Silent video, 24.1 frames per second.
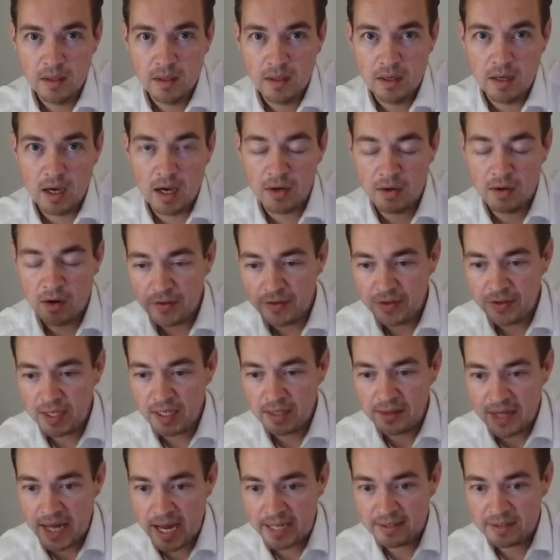And I think
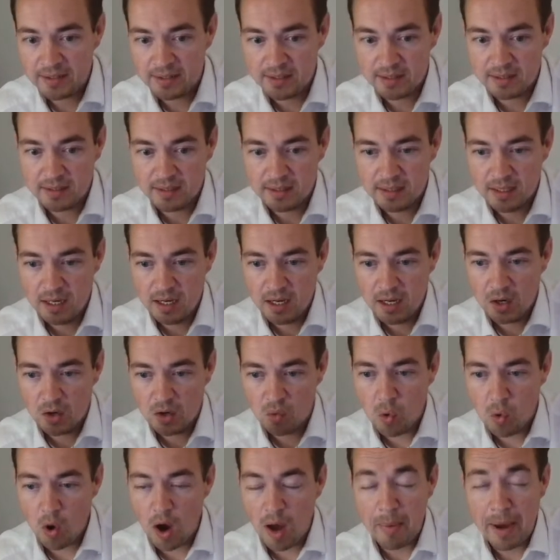that's
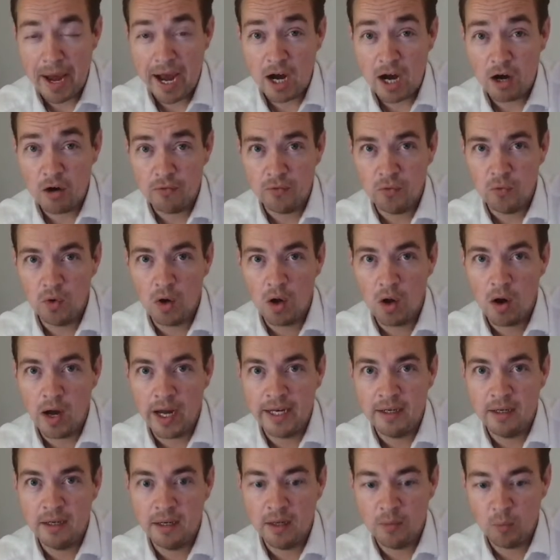quite a powerful
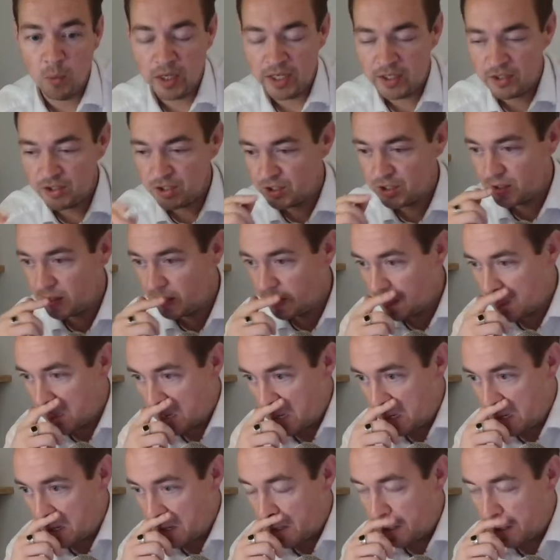line, which
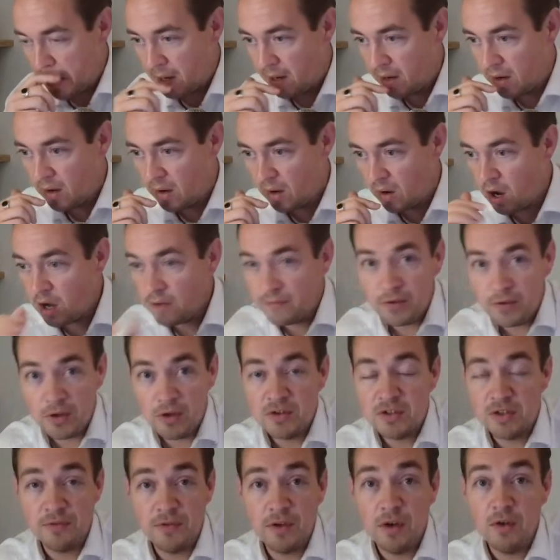I've used a
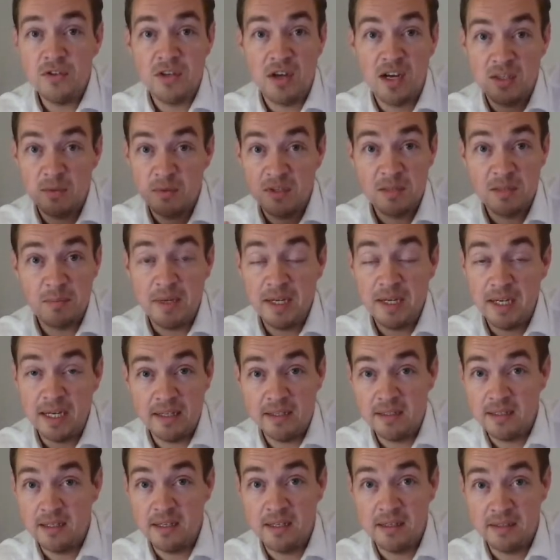few times when speaking
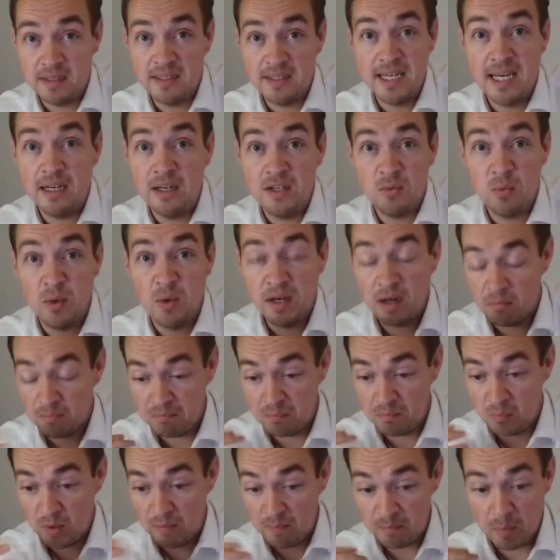to sellers
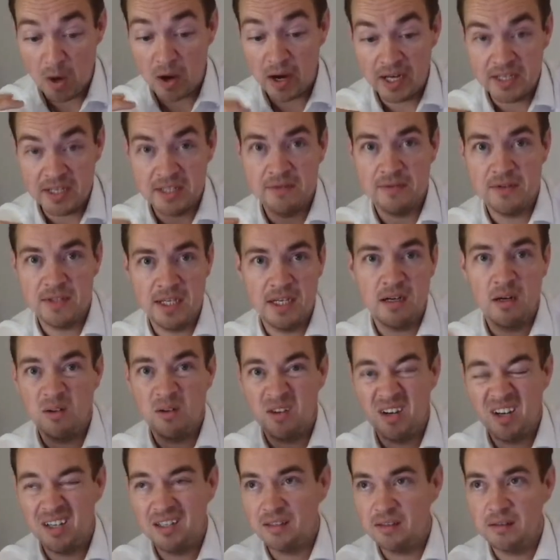when buyers have said,
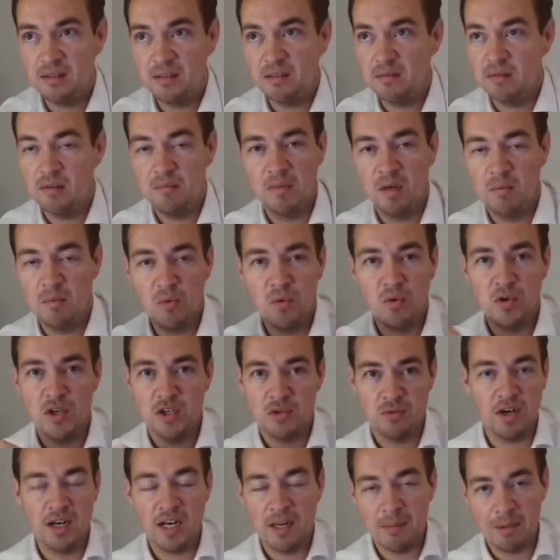my mortgage
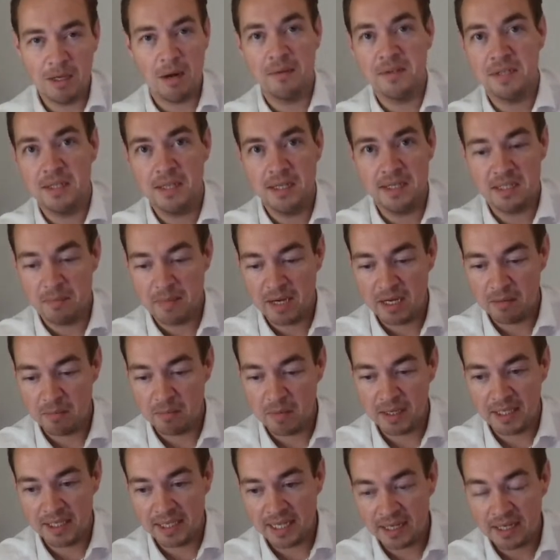running, let me go up to this amount of
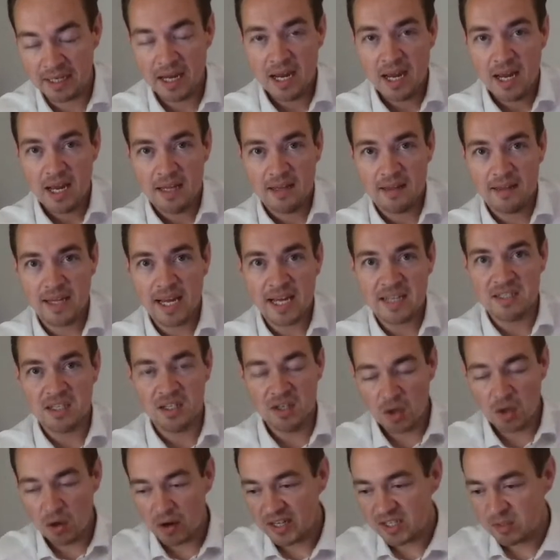money. Then that's a
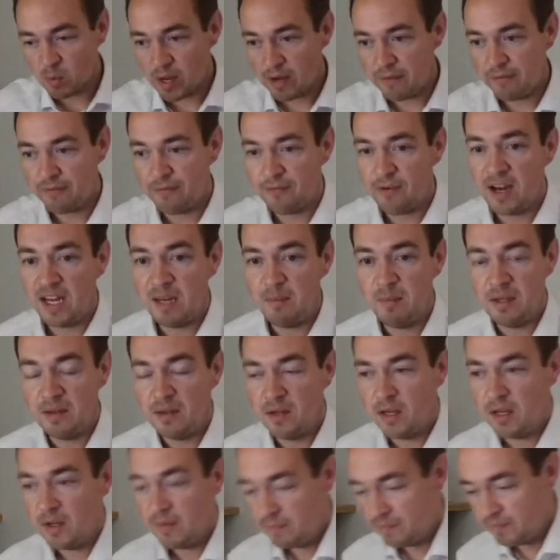nice way of framing that